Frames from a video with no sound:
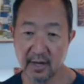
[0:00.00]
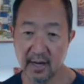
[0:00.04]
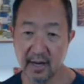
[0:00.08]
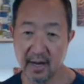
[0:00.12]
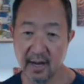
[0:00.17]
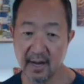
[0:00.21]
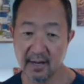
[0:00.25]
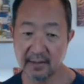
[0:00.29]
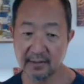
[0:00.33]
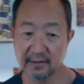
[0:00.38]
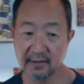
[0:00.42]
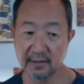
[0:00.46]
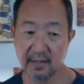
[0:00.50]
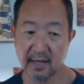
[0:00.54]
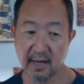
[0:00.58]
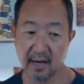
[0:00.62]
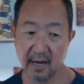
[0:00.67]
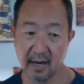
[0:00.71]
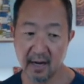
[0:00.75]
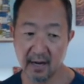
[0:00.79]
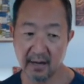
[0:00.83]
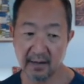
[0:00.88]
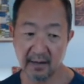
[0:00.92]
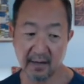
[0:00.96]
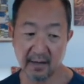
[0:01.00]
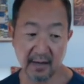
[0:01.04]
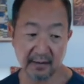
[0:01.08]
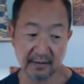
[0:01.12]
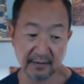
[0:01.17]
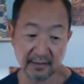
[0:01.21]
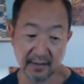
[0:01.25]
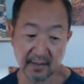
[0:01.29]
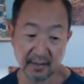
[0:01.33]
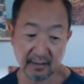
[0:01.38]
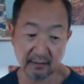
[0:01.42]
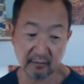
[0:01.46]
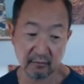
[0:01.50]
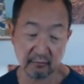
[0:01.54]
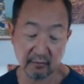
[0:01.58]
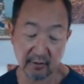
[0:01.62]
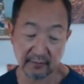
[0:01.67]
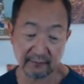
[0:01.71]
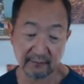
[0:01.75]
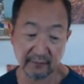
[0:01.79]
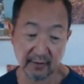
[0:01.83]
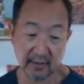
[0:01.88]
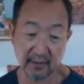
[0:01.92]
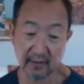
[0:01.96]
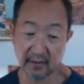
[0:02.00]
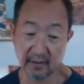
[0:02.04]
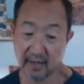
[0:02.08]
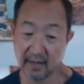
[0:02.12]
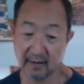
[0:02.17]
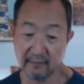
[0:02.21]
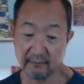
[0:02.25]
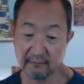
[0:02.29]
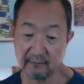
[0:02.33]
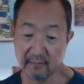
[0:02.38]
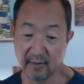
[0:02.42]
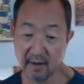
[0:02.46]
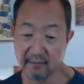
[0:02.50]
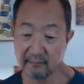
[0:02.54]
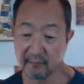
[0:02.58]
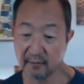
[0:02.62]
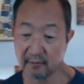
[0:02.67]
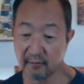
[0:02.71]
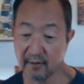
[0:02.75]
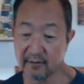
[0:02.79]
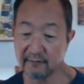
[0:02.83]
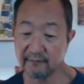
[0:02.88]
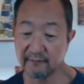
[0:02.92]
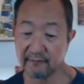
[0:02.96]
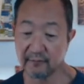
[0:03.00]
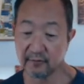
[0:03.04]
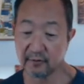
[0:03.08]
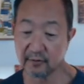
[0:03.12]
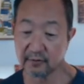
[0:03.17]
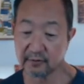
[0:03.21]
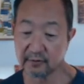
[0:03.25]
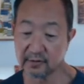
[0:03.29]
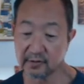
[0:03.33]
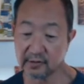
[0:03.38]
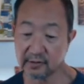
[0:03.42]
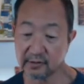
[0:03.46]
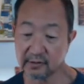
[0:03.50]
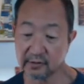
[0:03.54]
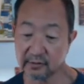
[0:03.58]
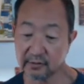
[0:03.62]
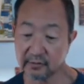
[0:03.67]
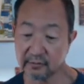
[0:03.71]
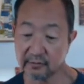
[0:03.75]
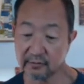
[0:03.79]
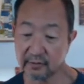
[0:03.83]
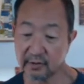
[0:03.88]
And I think, quite frankly, I'm grateful to,